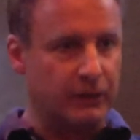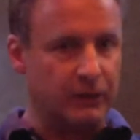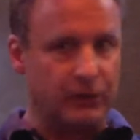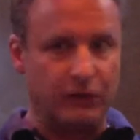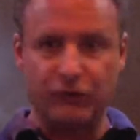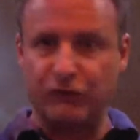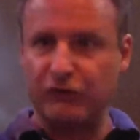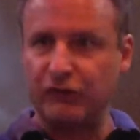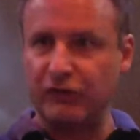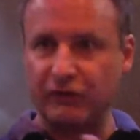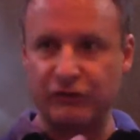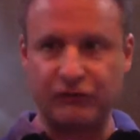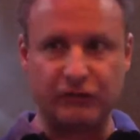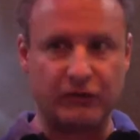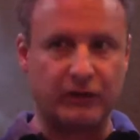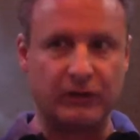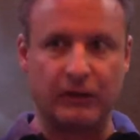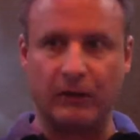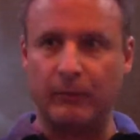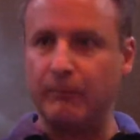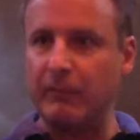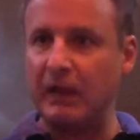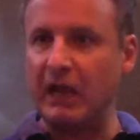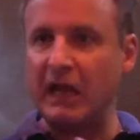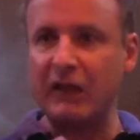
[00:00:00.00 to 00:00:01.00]
you're seeing
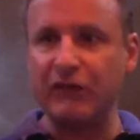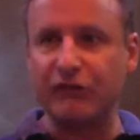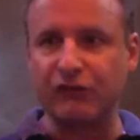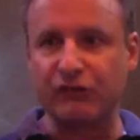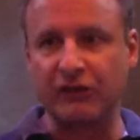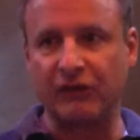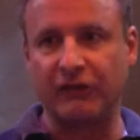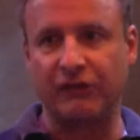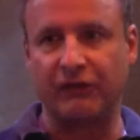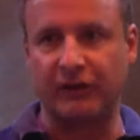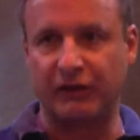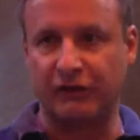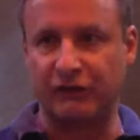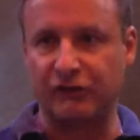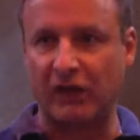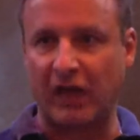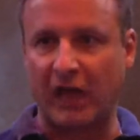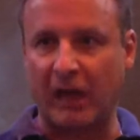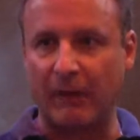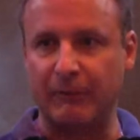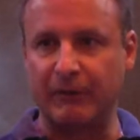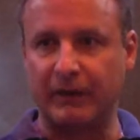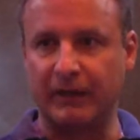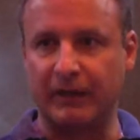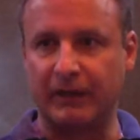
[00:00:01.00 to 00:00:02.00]
amazing things
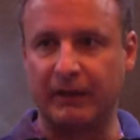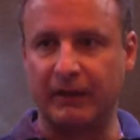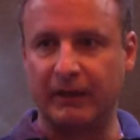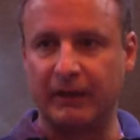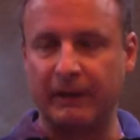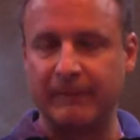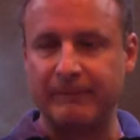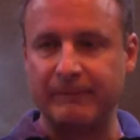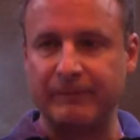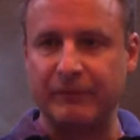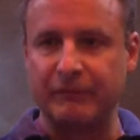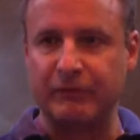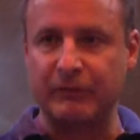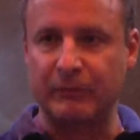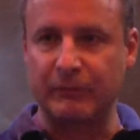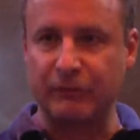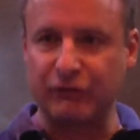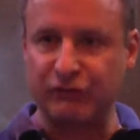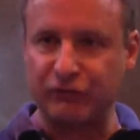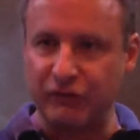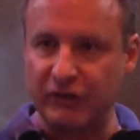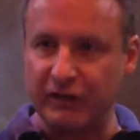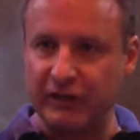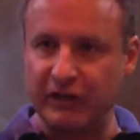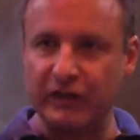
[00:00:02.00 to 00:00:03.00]
happening from
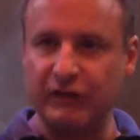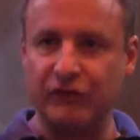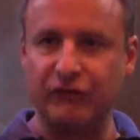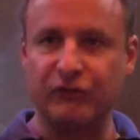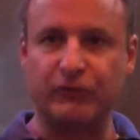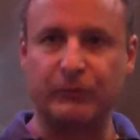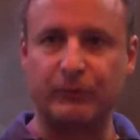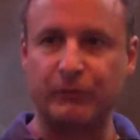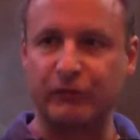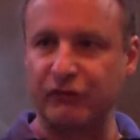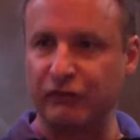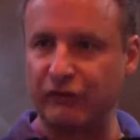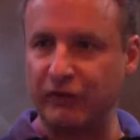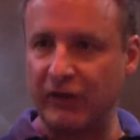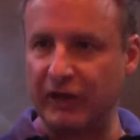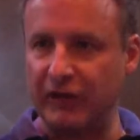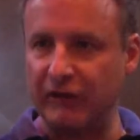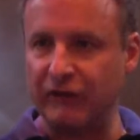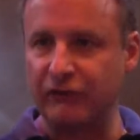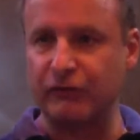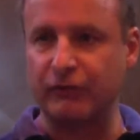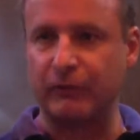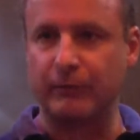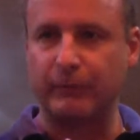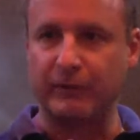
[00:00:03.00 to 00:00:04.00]
cities, from
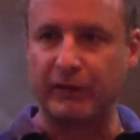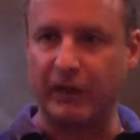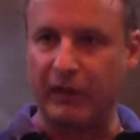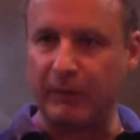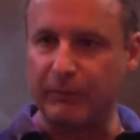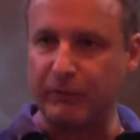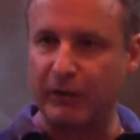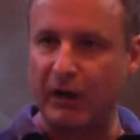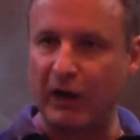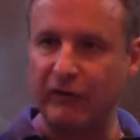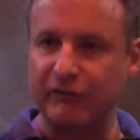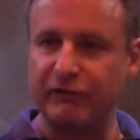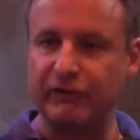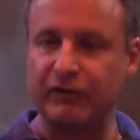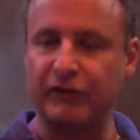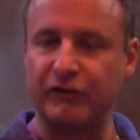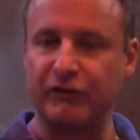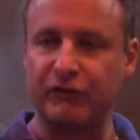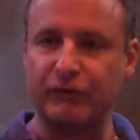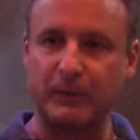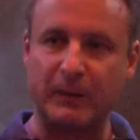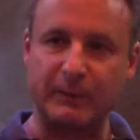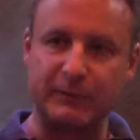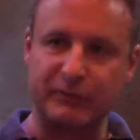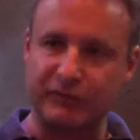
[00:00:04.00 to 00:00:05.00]
states, from
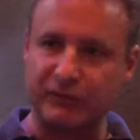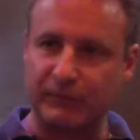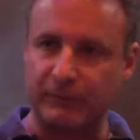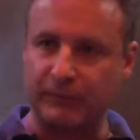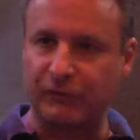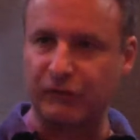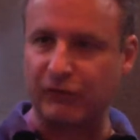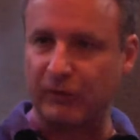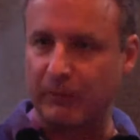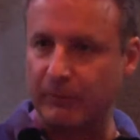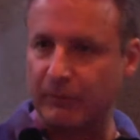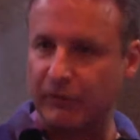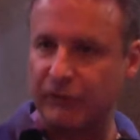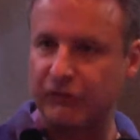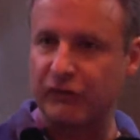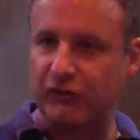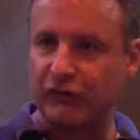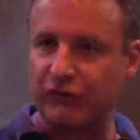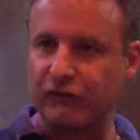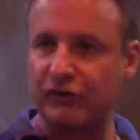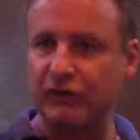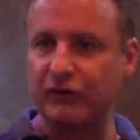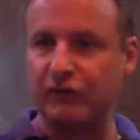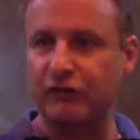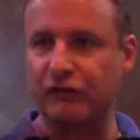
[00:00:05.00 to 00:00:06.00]
nonprofits, maybe from some
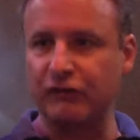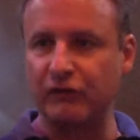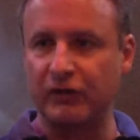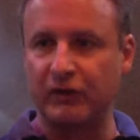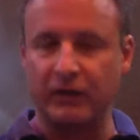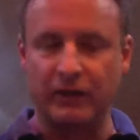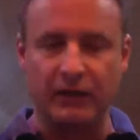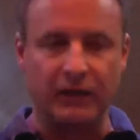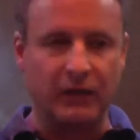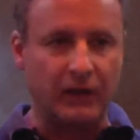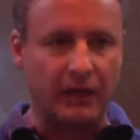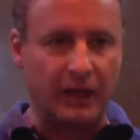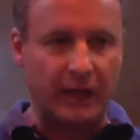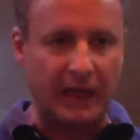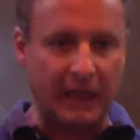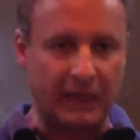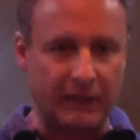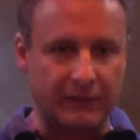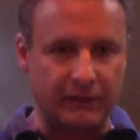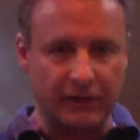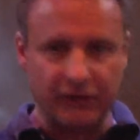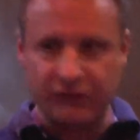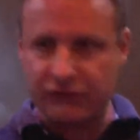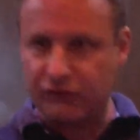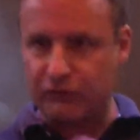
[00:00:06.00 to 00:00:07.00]
businesses,
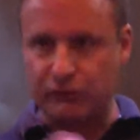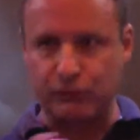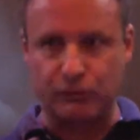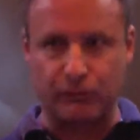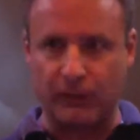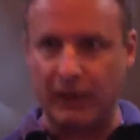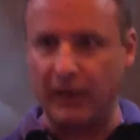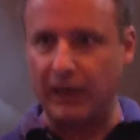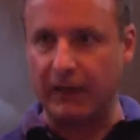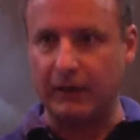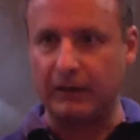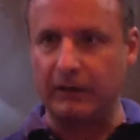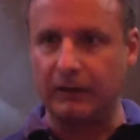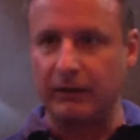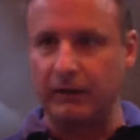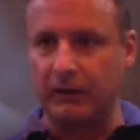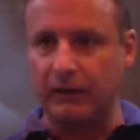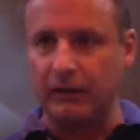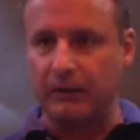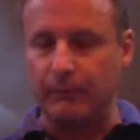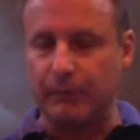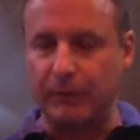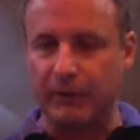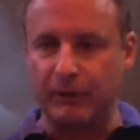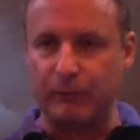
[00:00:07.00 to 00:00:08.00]
and that's great.
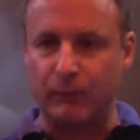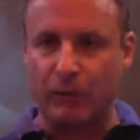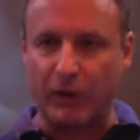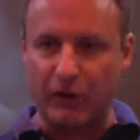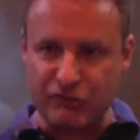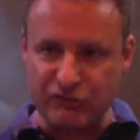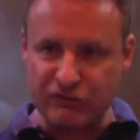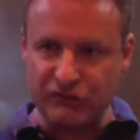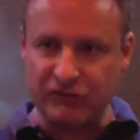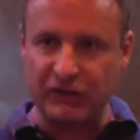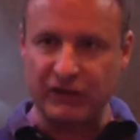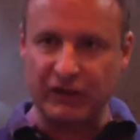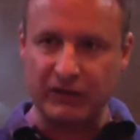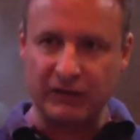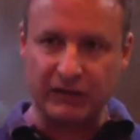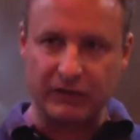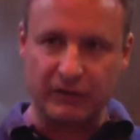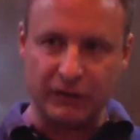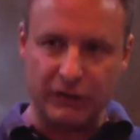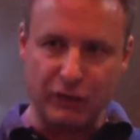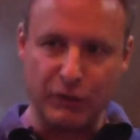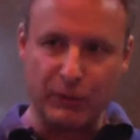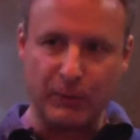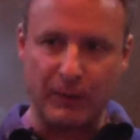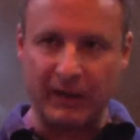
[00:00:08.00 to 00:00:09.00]
But Washington and
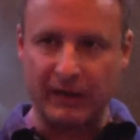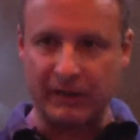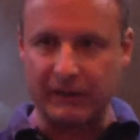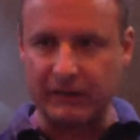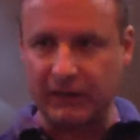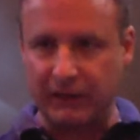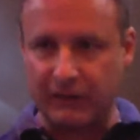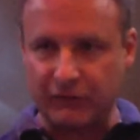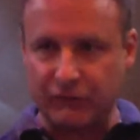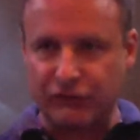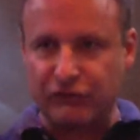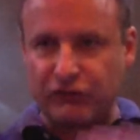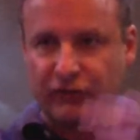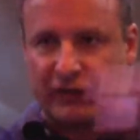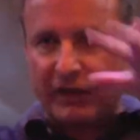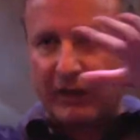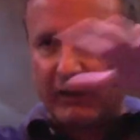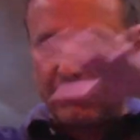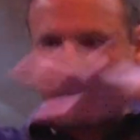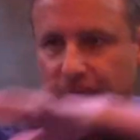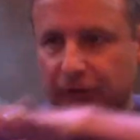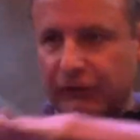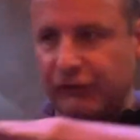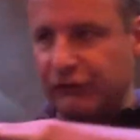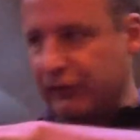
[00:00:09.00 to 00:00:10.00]
the UN kind of
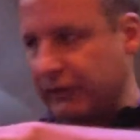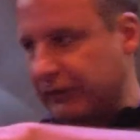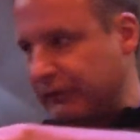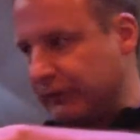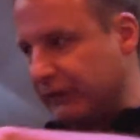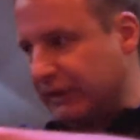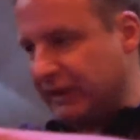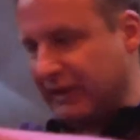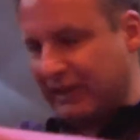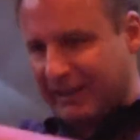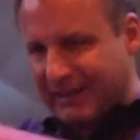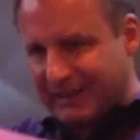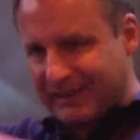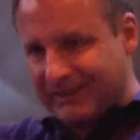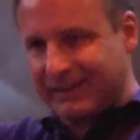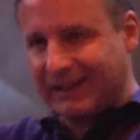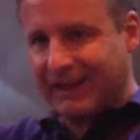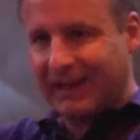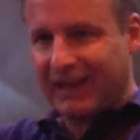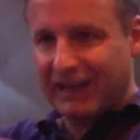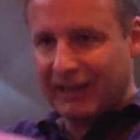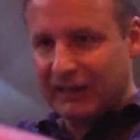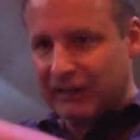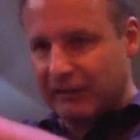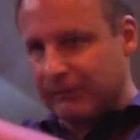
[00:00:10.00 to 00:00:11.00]
scale is like looking
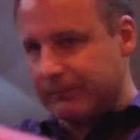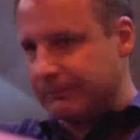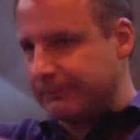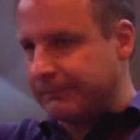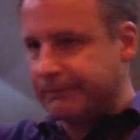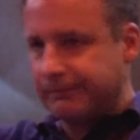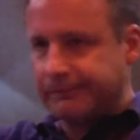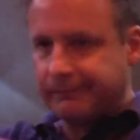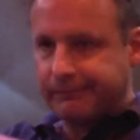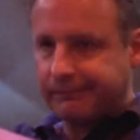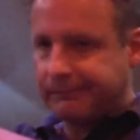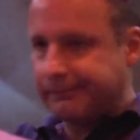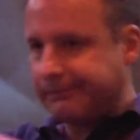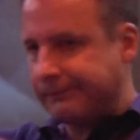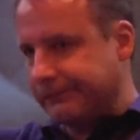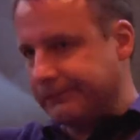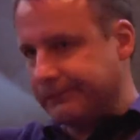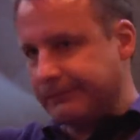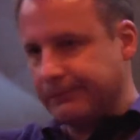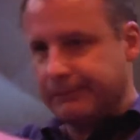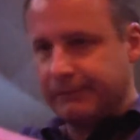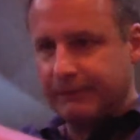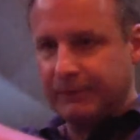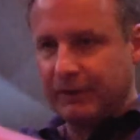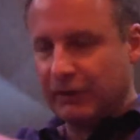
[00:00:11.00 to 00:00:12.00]
kind
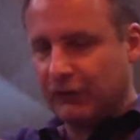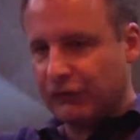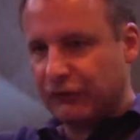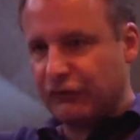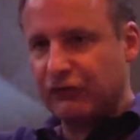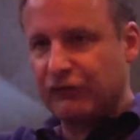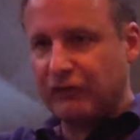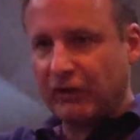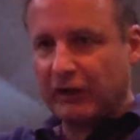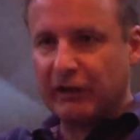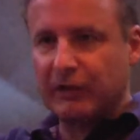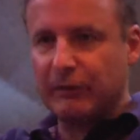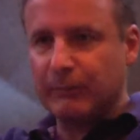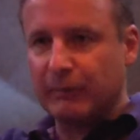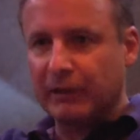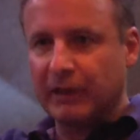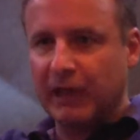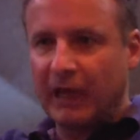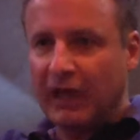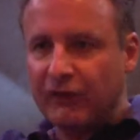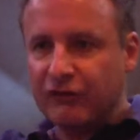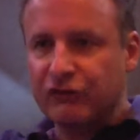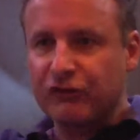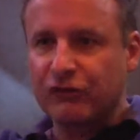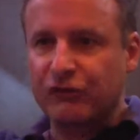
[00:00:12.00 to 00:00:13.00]
of stuck in
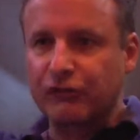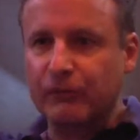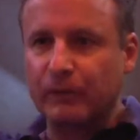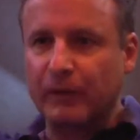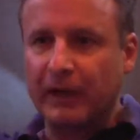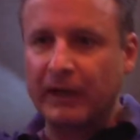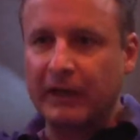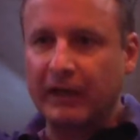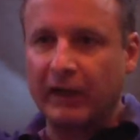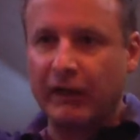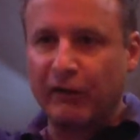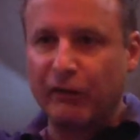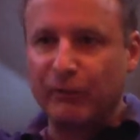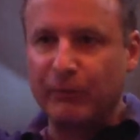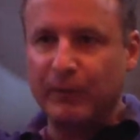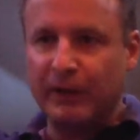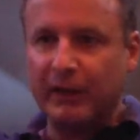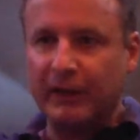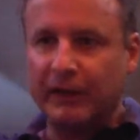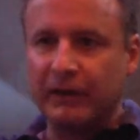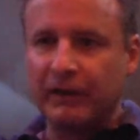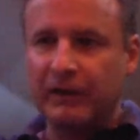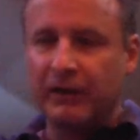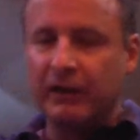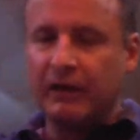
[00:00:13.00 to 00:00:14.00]
molasses right now a
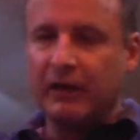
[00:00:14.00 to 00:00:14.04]
bit.